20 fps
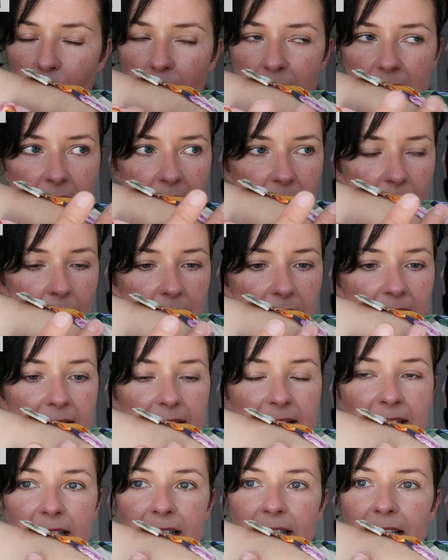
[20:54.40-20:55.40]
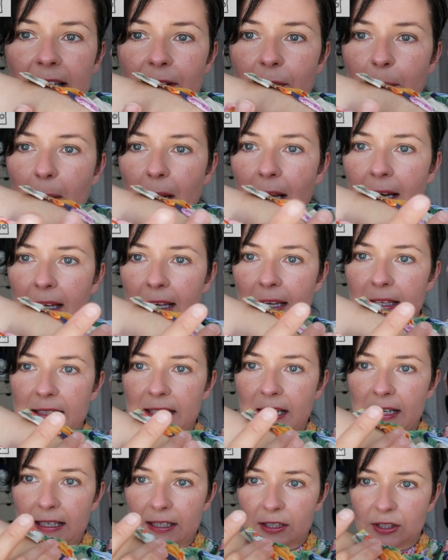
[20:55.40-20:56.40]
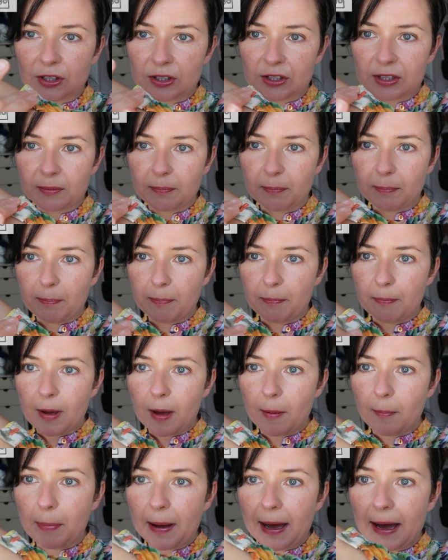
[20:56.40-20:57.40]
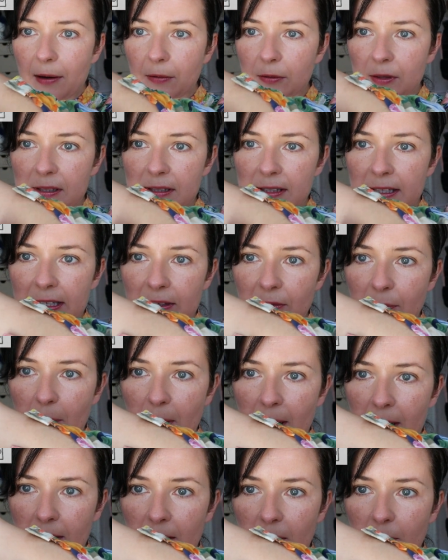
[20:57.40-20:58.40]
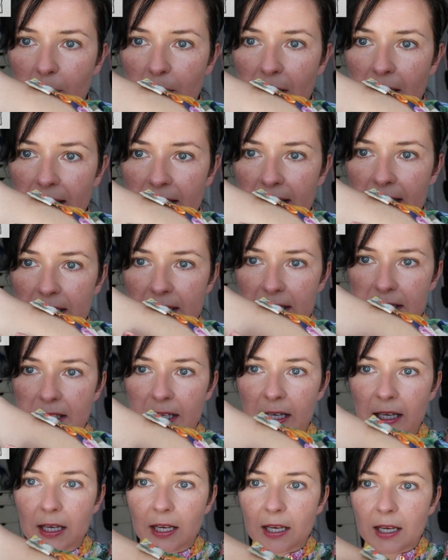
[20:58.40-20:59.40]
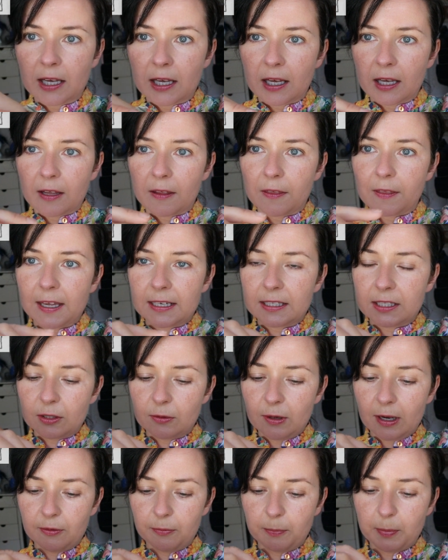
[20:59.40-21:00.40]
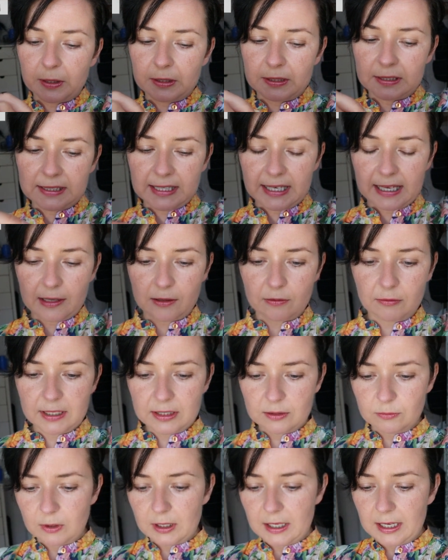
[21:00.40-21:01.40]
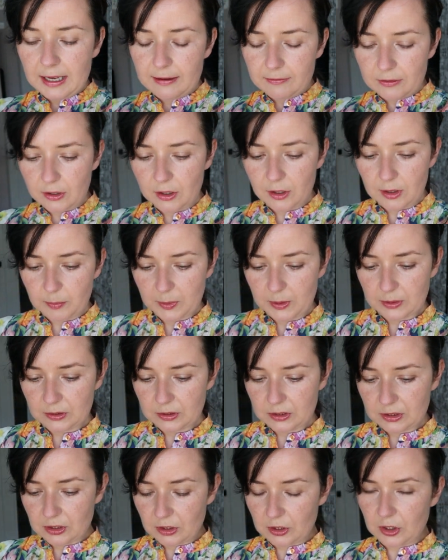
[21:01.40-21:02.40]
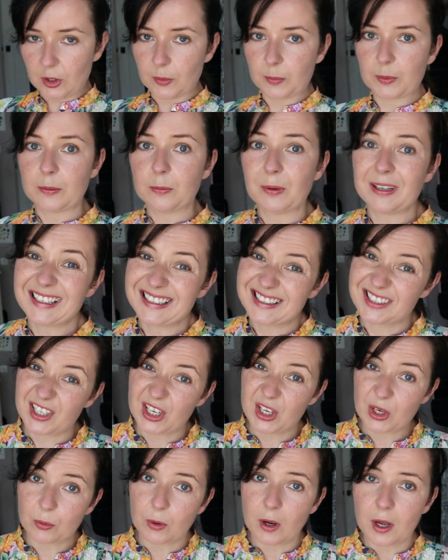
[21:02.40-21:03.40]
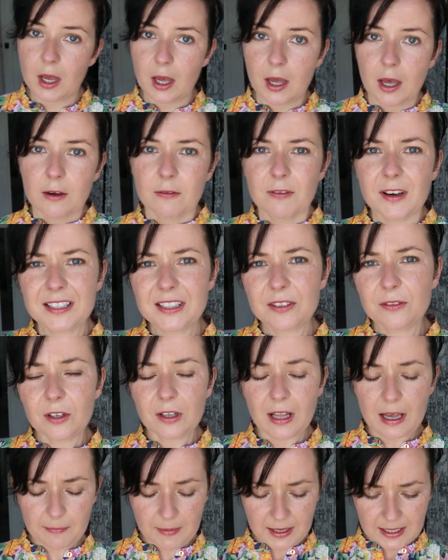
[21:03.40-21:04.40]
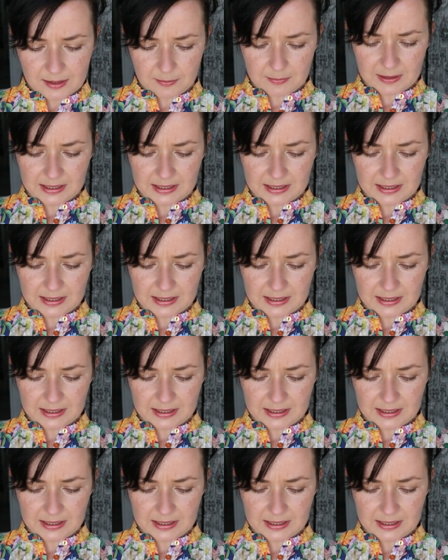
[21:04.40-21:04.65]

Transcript: what is that called? That's the sleeve placket, and it's just a bound sleeve placket. They do have buttons here. The reason why I haven't got the buttons done up, well, it's two. First of all, I made a